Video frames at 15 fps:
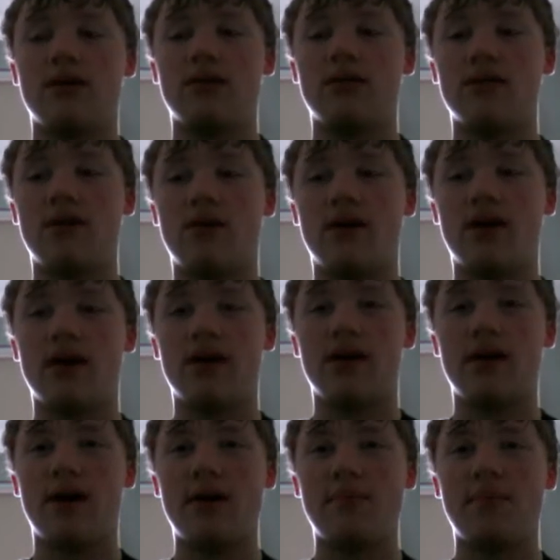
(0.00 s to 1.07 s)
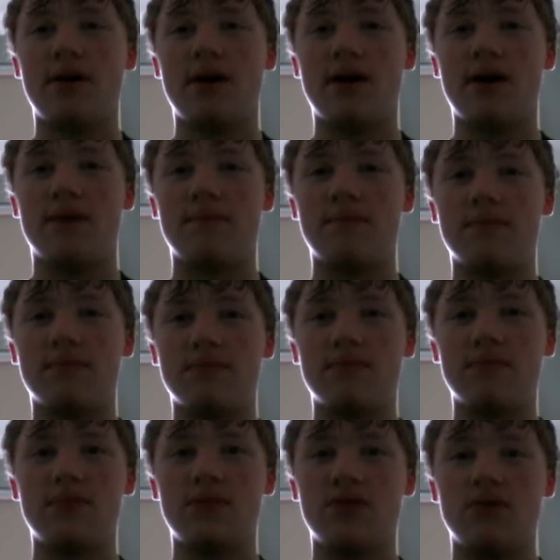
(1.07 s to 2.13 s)
So,
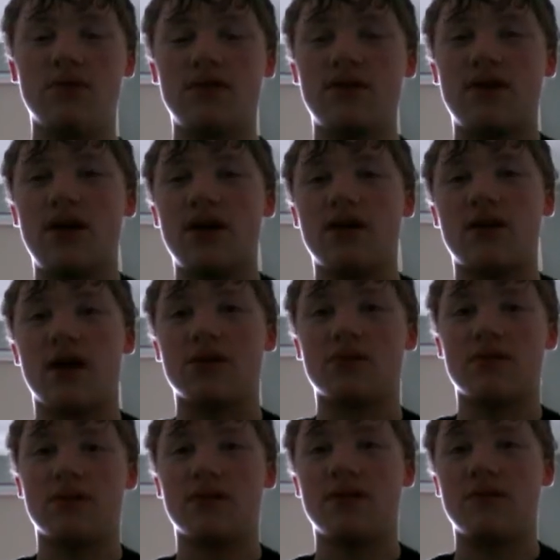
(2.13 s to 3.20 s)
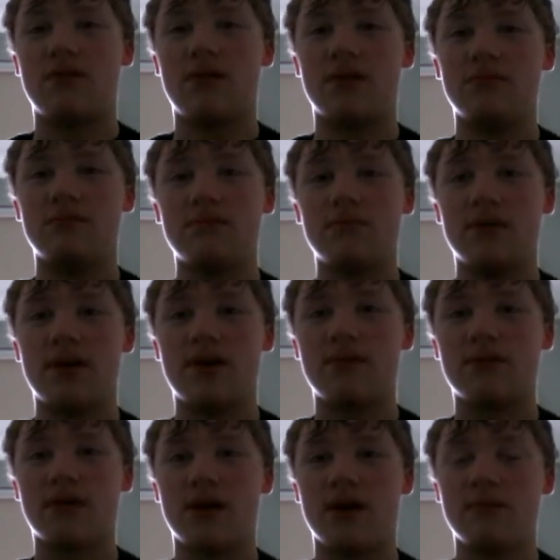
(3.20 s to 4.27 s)
do it with any character you want. I
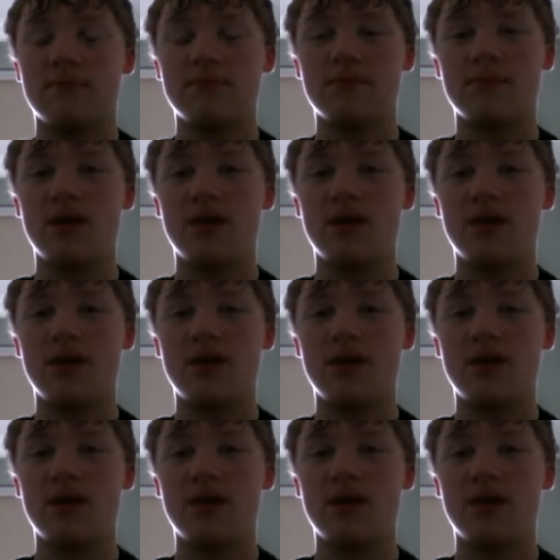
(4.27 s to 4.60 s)
don't care.